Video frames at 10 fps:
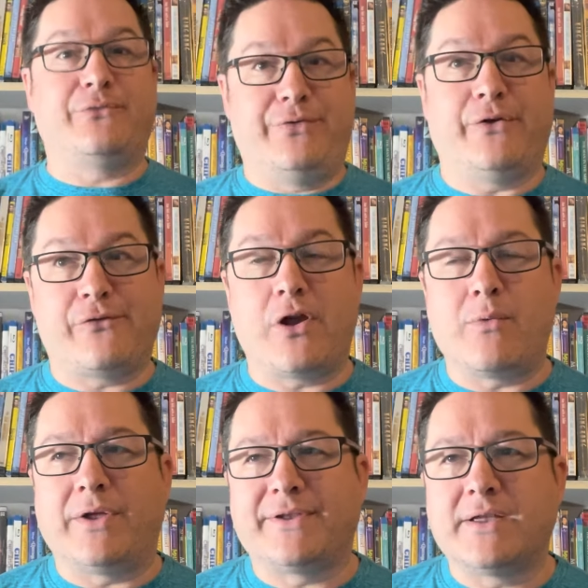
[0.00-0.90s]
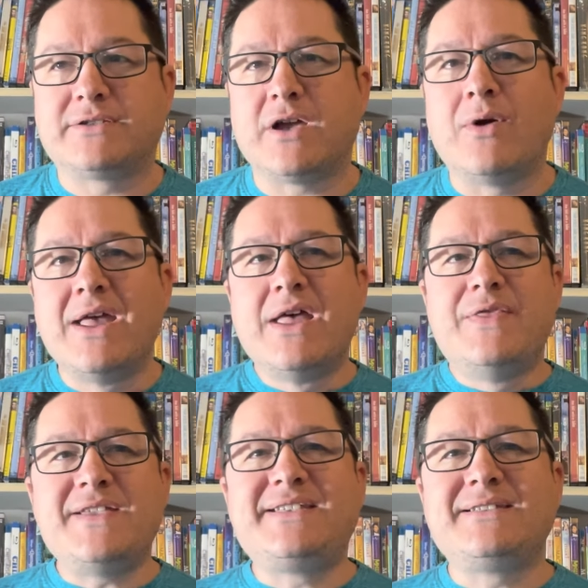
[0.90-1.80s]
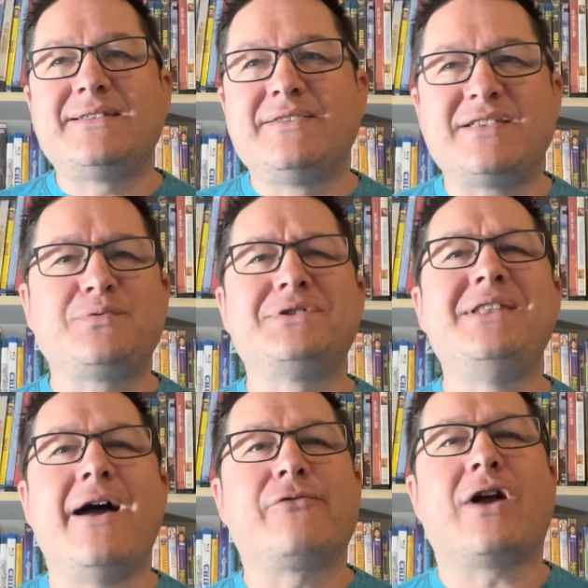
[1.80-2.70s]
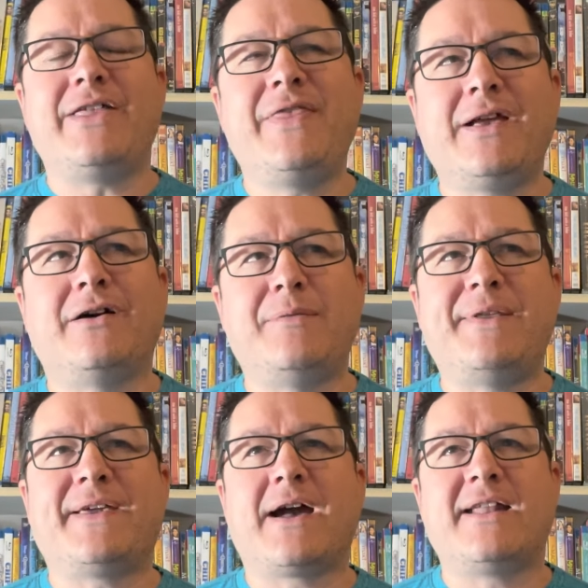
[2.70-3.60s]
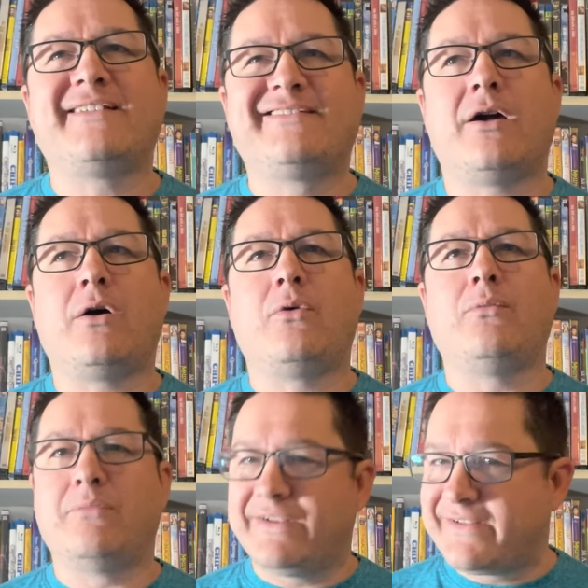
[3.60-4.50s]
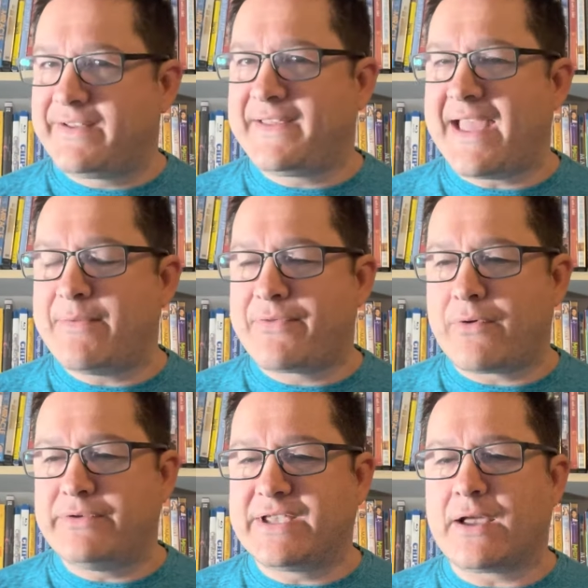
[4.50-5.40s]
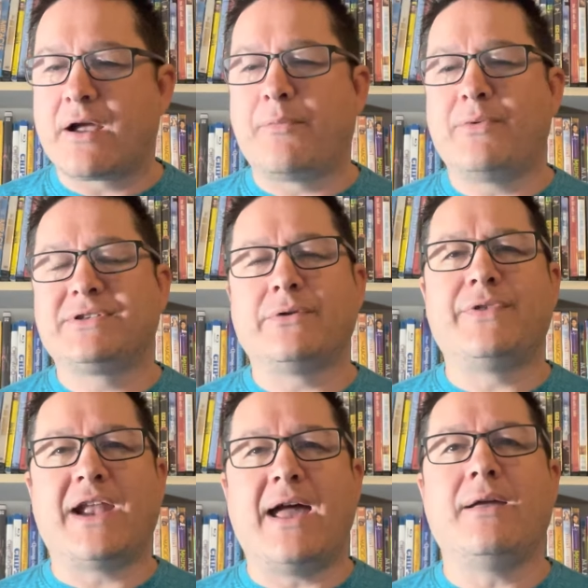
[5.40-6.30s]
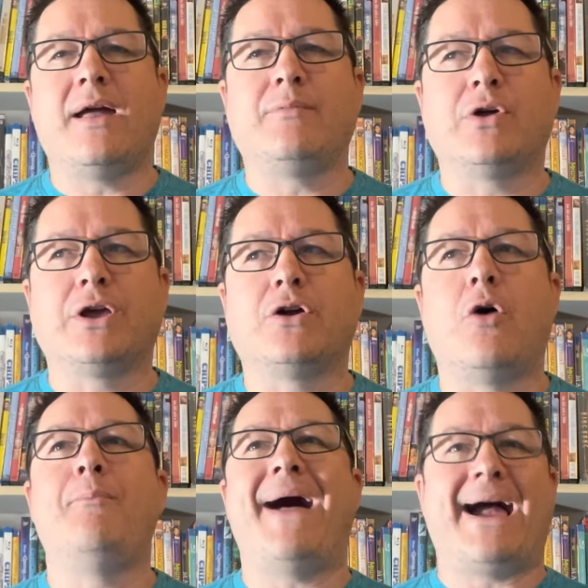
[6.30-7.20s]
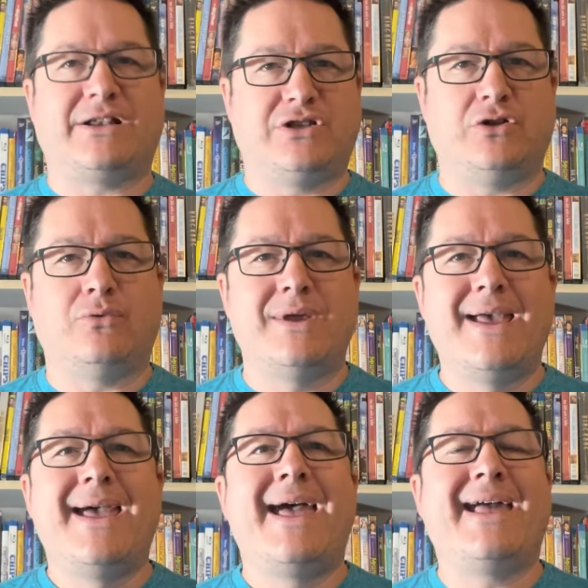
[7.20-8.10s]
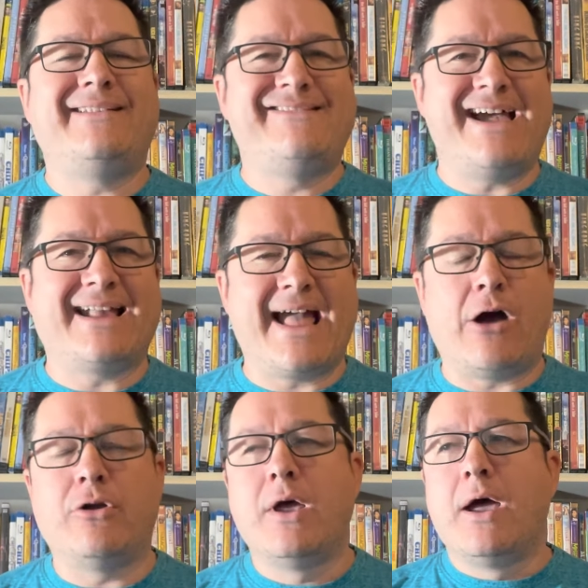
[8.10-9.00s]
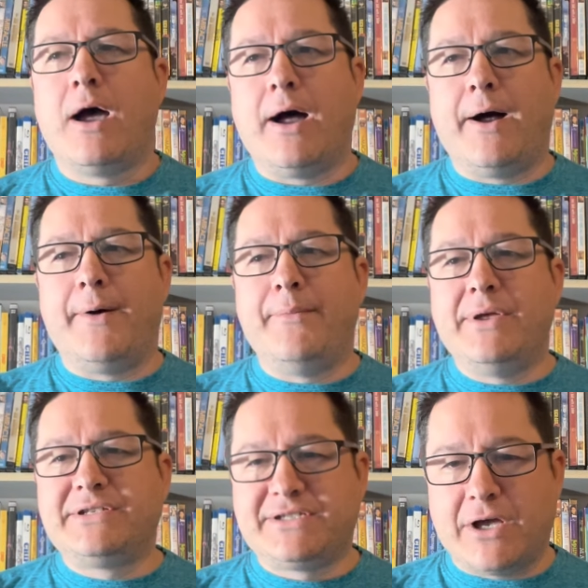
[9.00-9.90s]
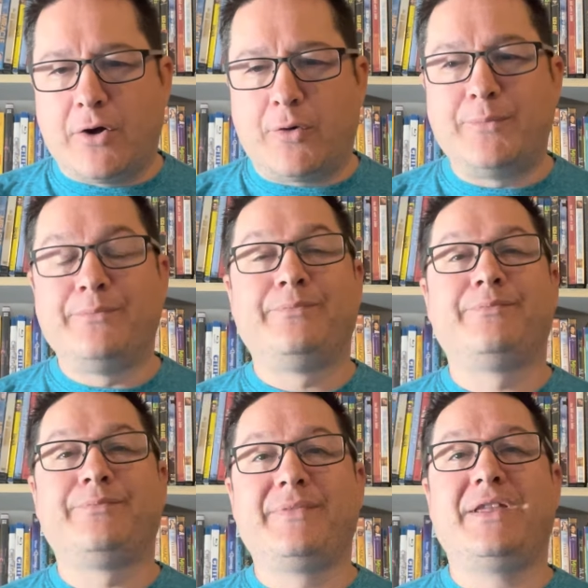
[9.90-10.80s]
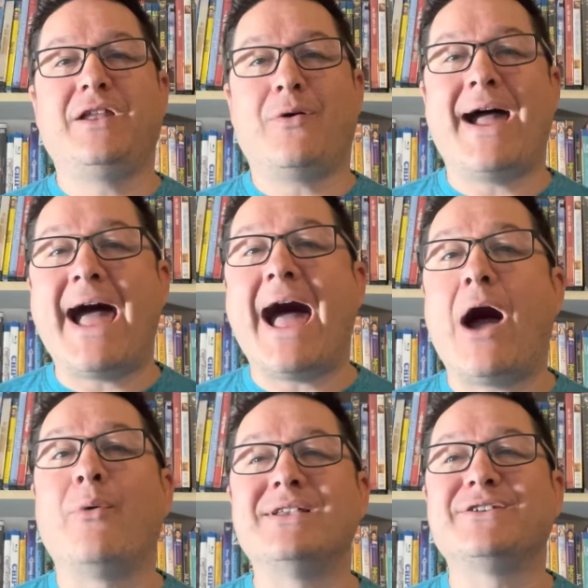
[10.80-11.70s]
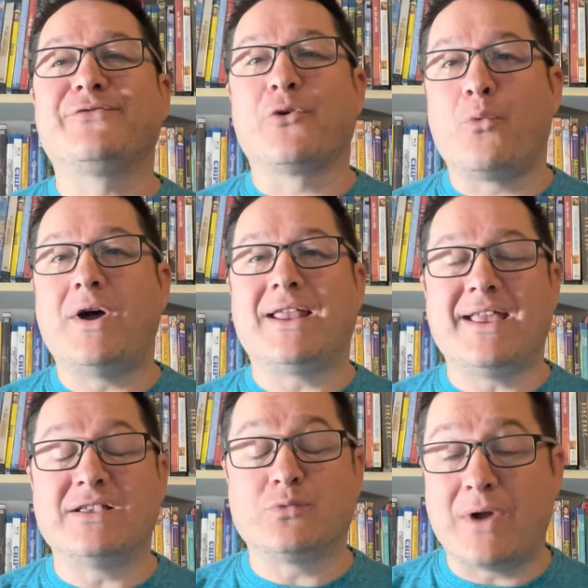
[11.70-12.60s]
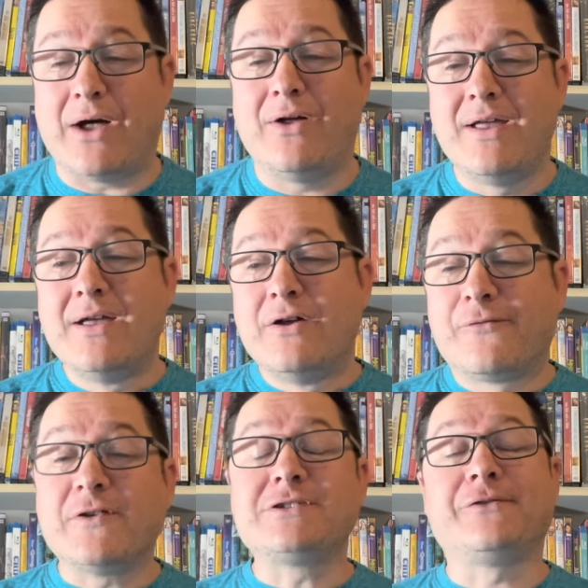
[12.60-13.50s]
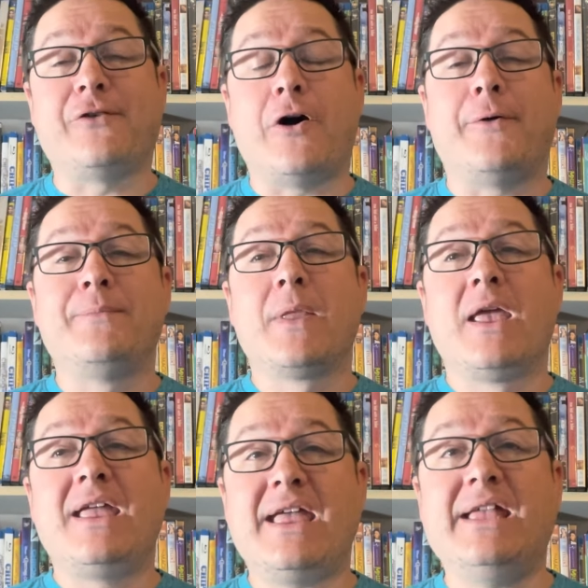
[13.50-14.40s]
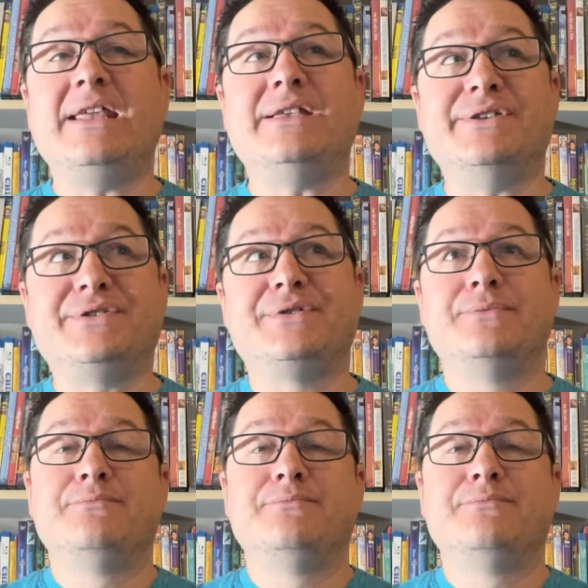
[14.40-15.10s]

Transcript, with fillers: they're very well done. So this is this was never, I think, going to be the kind of show, much like the Game of Thrones thing a couple weeks ago, that I am going to go back to and check out. Um, so you know, how, how is it for what it is? Well, first of all, it is